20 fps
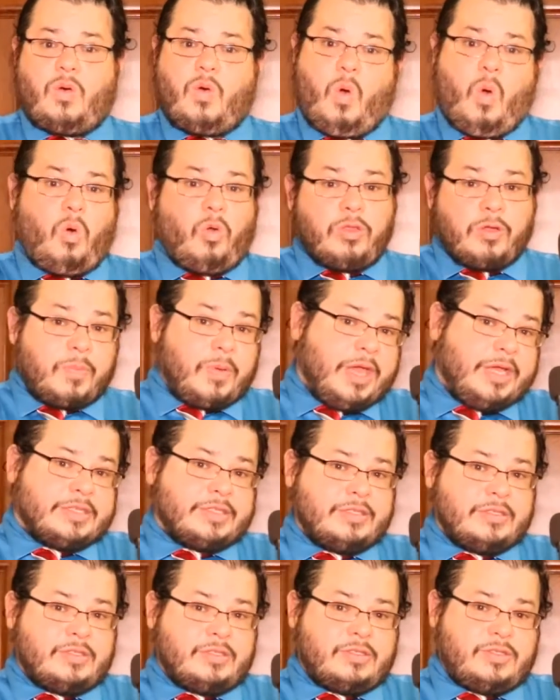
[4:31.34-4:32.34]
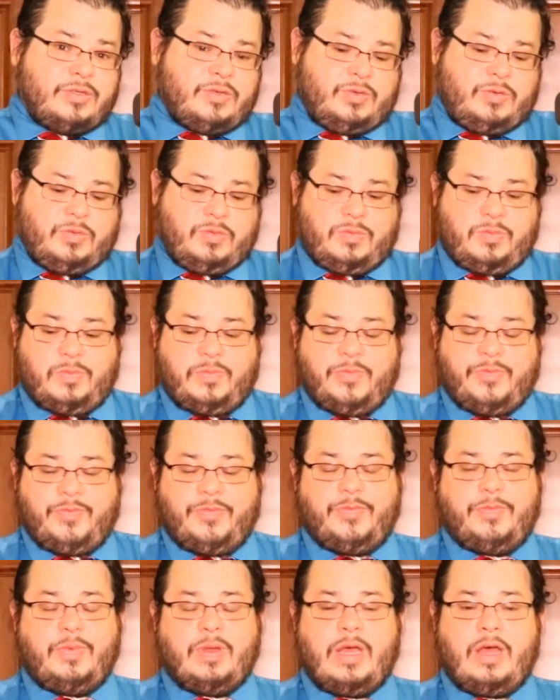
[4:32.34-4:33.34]
older patients to
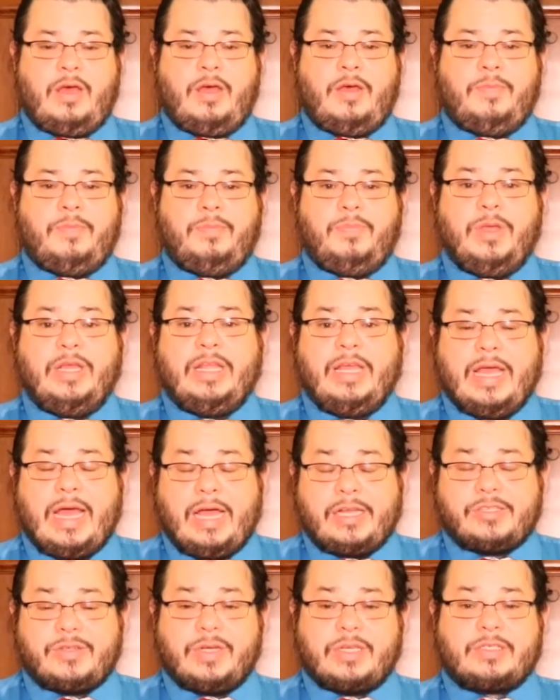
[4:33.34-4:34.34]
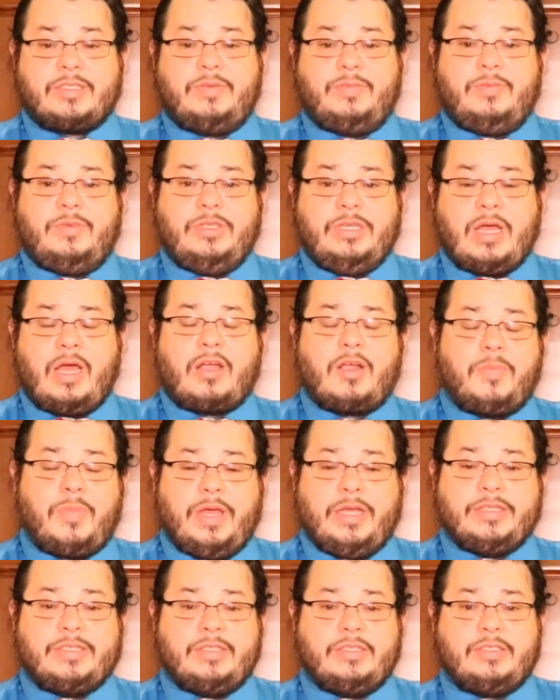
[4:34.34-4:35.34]
pediatrics and younger
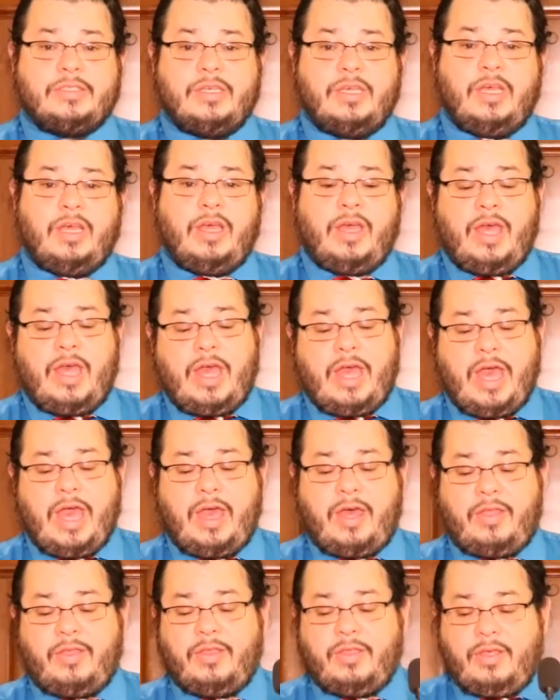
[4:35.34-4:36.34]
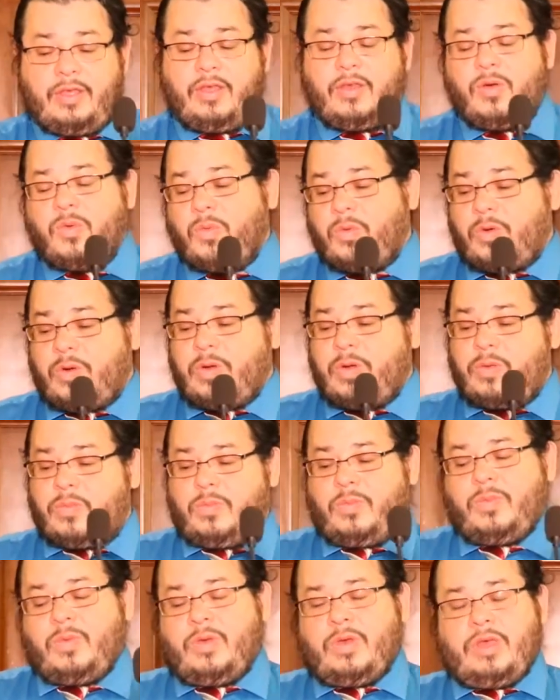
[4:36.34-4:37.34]
patients. And
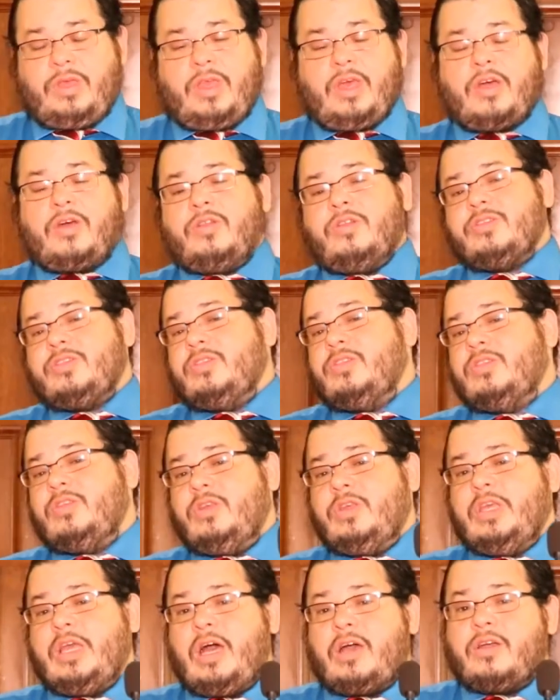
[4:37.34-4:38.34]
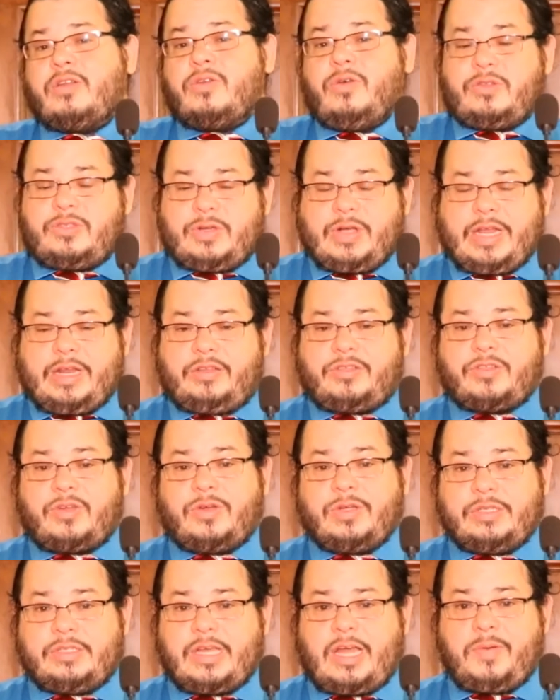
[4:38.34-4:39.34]
young adults are at a
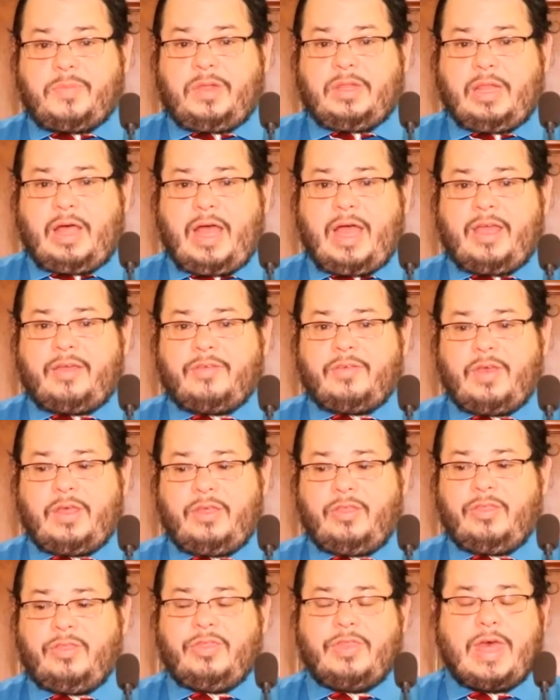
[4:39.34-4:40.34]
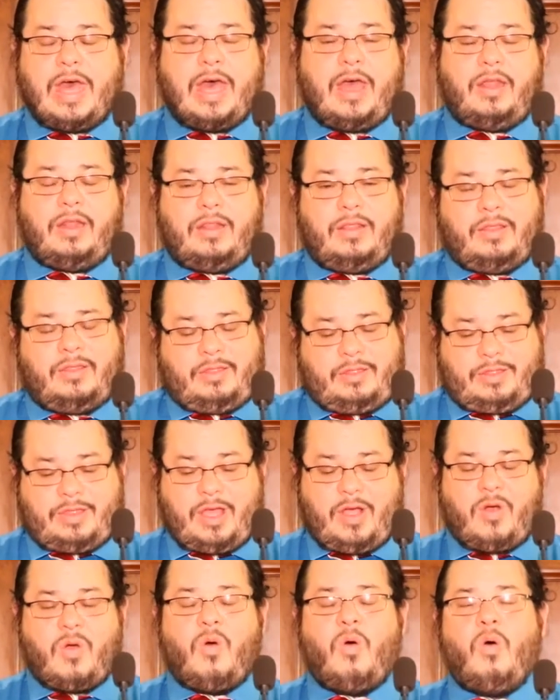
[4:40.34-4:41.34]
certain time of life that they're